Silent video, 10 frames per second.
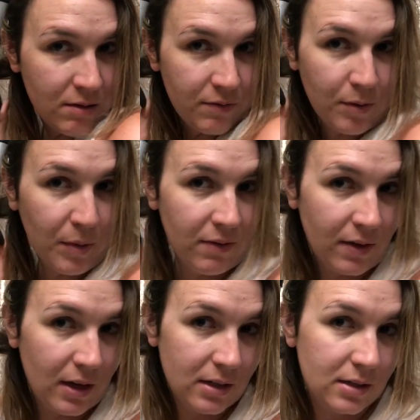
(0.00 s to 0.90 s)
from my
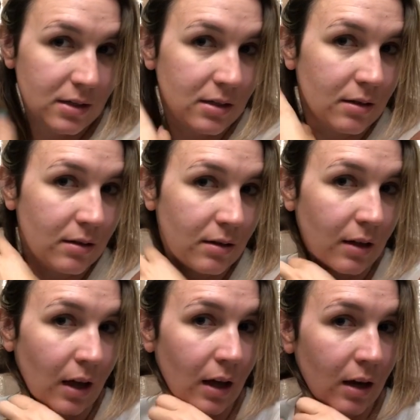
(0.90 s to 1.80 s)
face
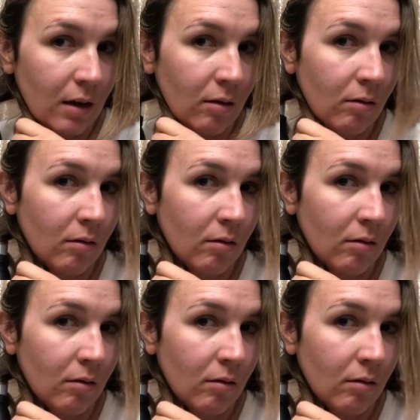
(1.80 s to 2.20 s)
again.